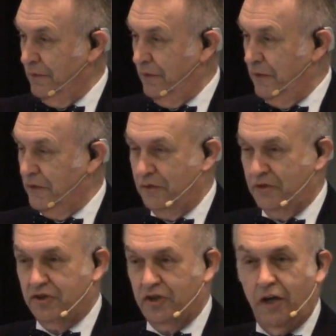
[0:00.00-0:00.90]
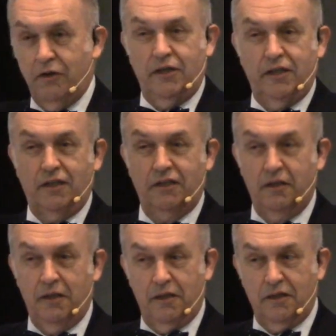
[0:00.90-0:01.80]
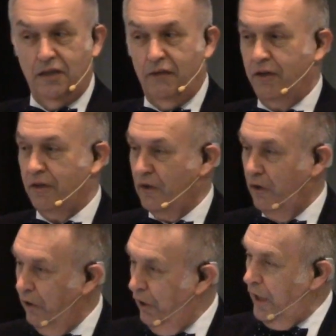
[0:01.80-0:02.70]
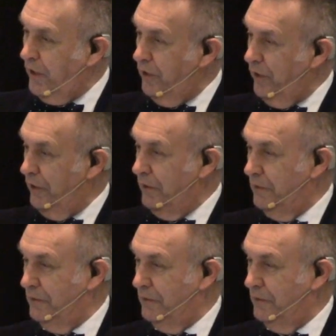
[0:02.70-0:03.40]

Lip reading: It's shouting and giving honor